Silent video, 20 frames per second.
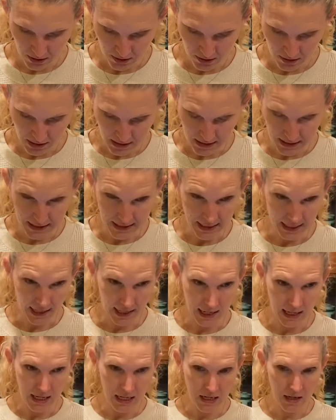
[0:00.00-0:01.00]

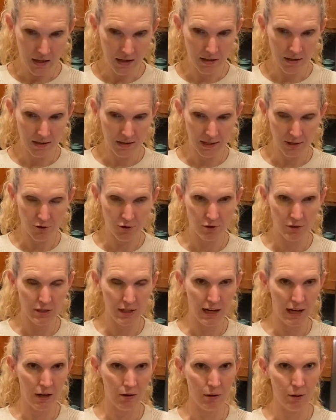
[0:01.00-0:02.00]
today, in addition to
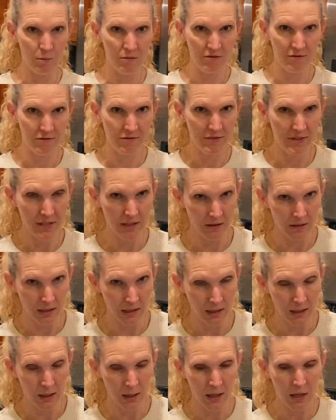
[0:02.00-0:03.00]
how I'm feeling,